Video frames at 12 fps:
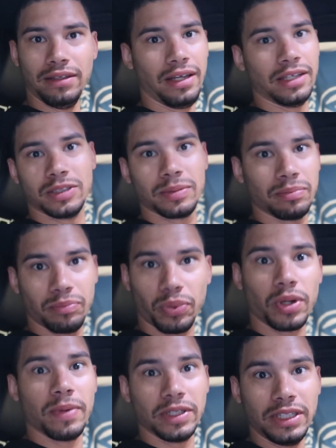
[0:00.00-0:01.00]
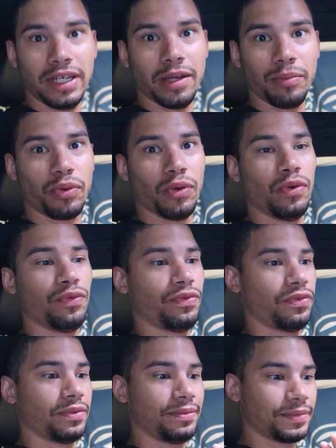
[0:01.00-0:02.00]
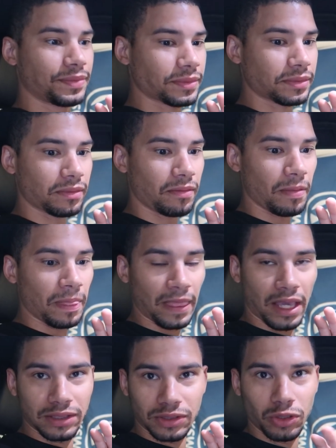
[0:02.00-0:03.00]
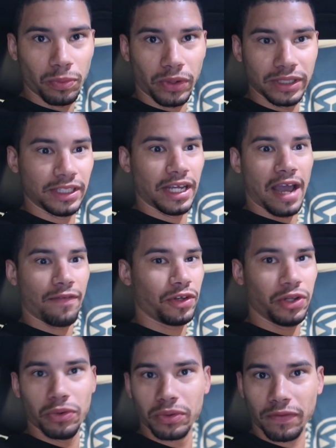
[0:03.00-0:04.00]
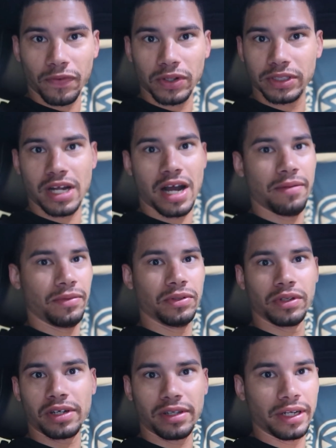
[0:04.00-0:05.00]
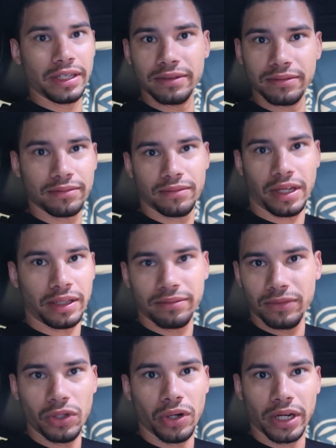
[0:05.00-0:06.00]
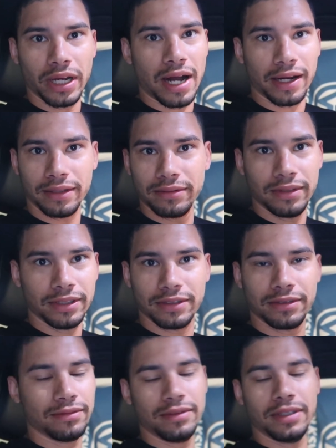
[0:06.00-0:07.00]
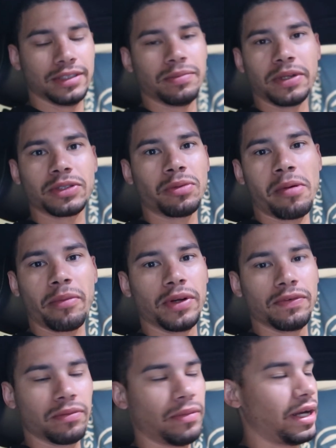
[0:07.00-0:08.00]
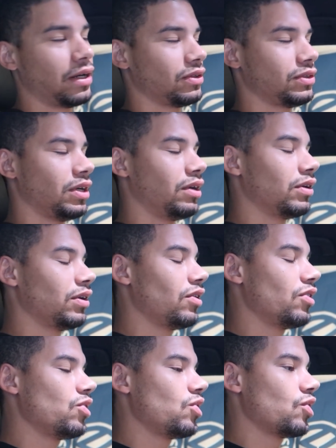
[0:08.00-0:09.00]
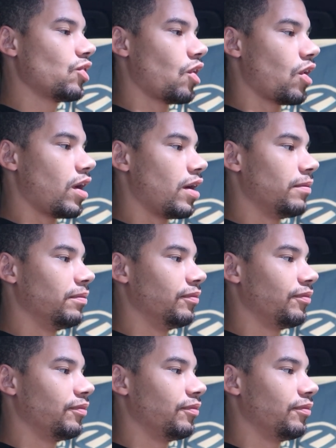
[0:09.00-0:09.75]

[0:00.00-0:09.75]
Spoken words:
It's pretty much idiot proof. It's super easy. After you do it the first time, you literally, like, you already got it. It's muscle memory from there. So I